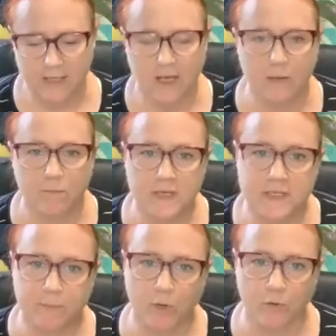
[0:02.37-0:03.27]
Um,
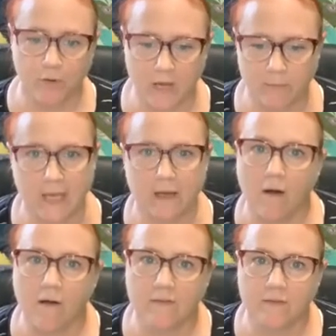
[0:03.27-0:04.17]
this program, like
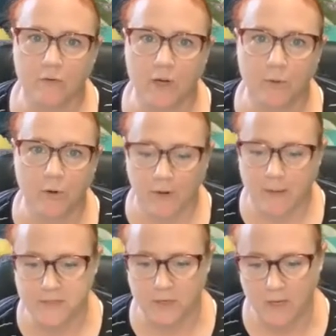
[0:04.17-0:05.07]
all of our great
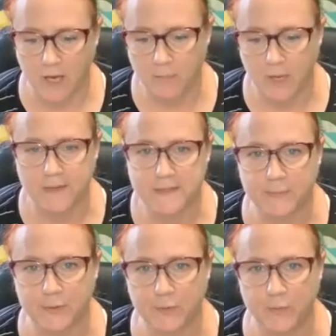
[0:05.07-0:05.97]
programs, are not
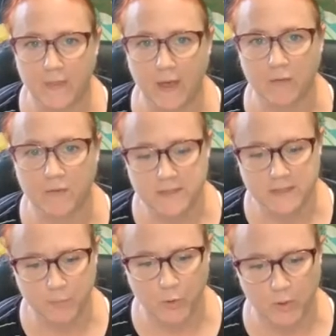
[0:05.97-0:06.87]
possible without the
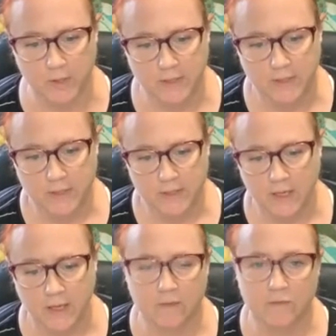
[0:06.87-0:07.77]
support
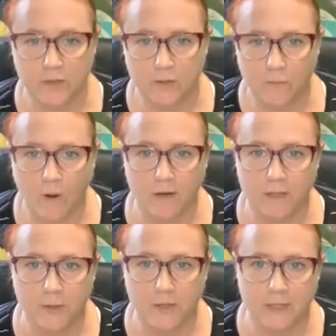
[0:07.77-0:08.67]
of you, our
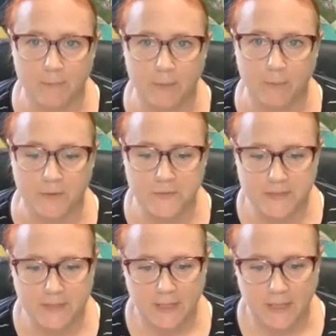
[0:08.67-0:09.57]
community members,
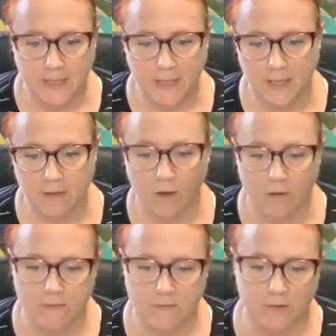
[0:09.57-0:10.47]
and all
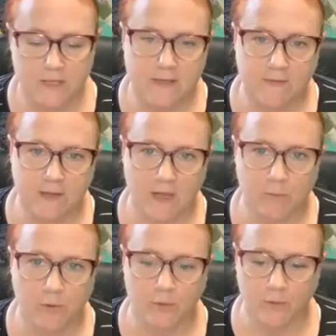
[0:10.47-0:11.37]
of the Friends of the
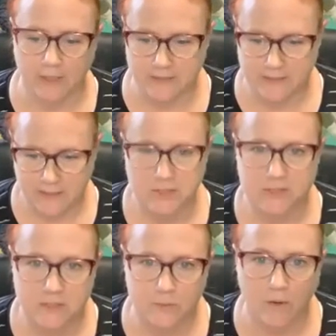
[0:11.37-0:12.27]
Library
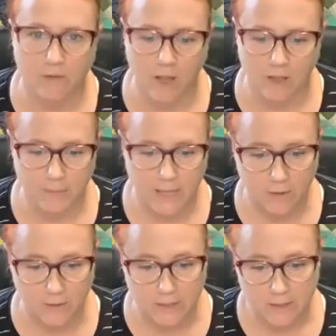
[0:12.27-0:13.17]
organizations throughout Clallam
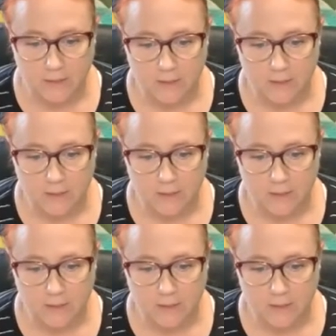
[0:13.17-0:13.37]
County.